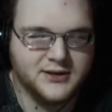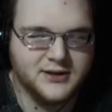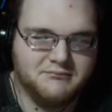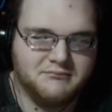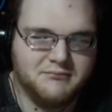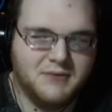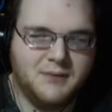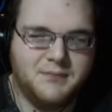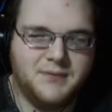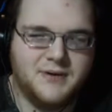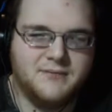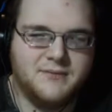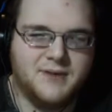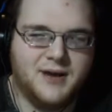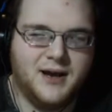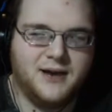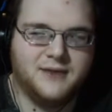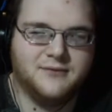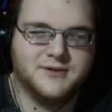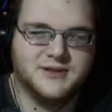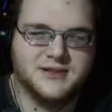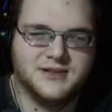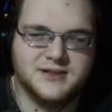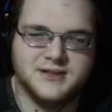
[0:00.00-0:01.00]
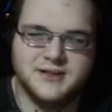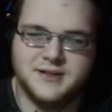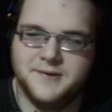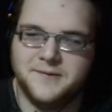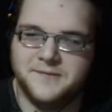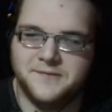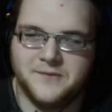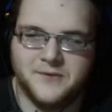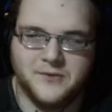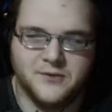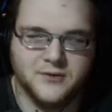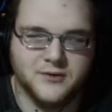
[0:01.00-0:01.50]
Muppet Man was
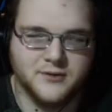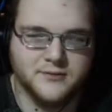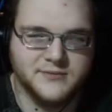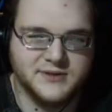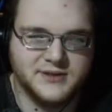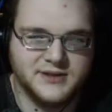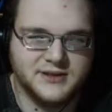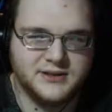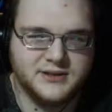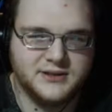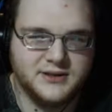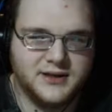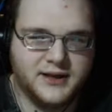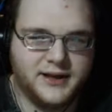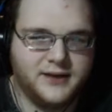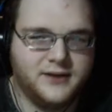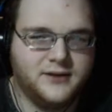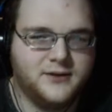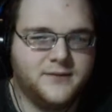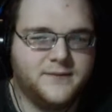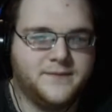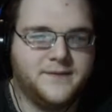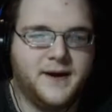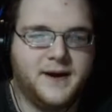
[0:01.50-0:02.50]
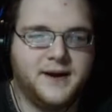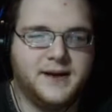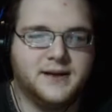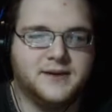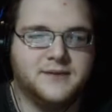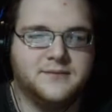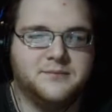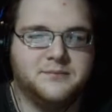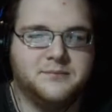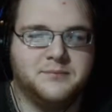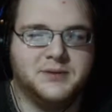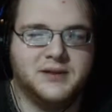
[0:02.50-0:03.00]
deformed.
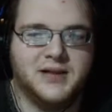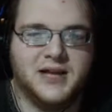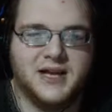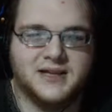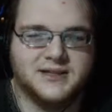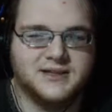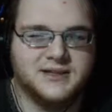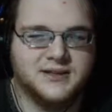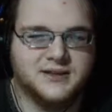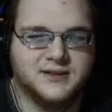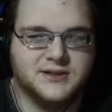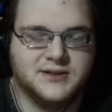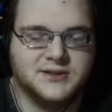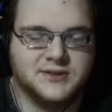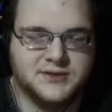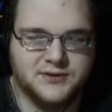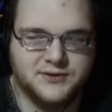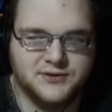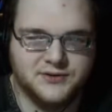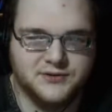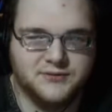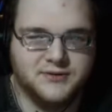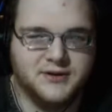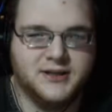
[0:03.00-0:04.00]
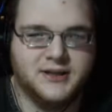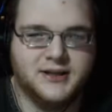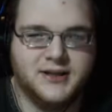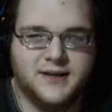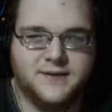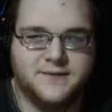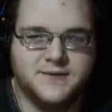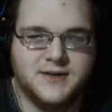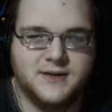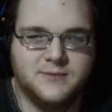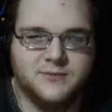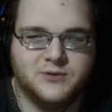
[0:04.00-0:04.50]
Ill-fated plastic surgery
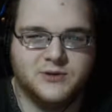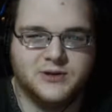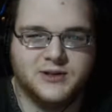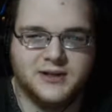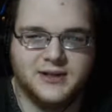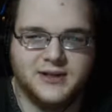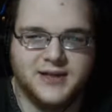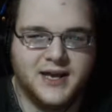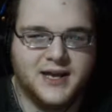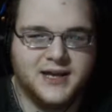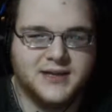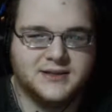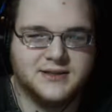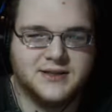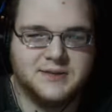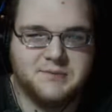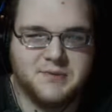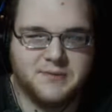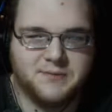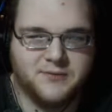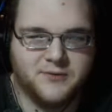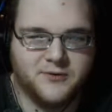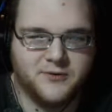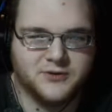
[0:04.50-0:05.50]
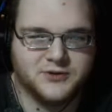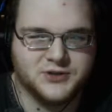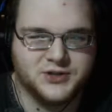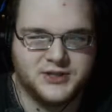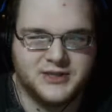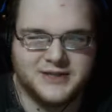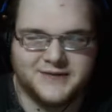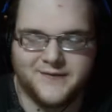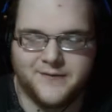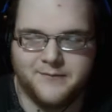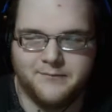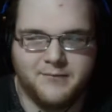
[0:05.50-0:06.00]
left him with the ghastly
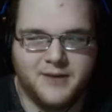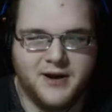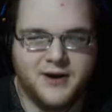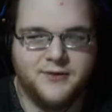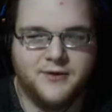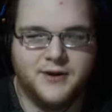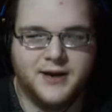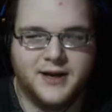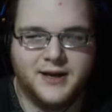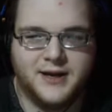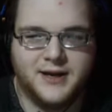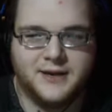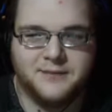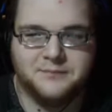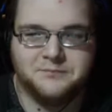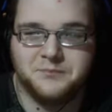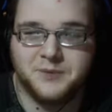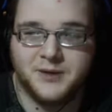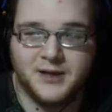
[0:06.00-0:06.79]
proportions of a marionette